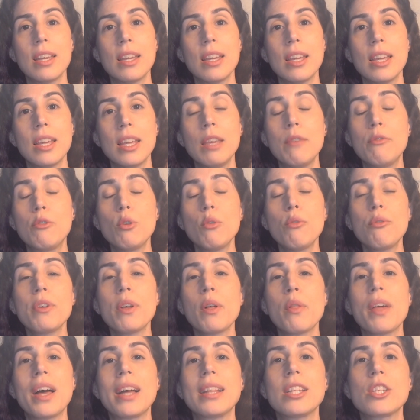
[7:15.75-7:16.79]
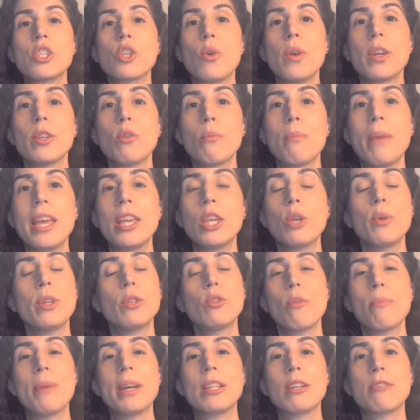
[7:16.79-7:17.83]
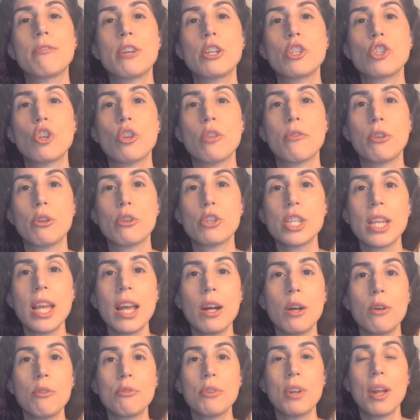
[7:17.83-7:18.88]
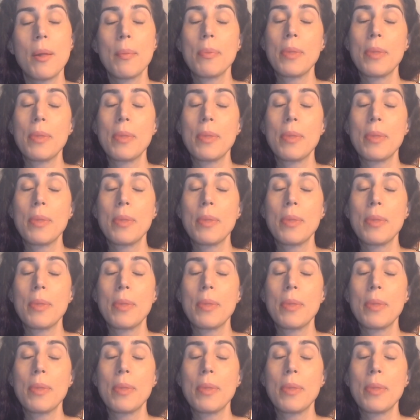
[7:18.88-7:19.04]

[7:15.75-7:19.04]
If you feel that is going to make you into a better version of yourself,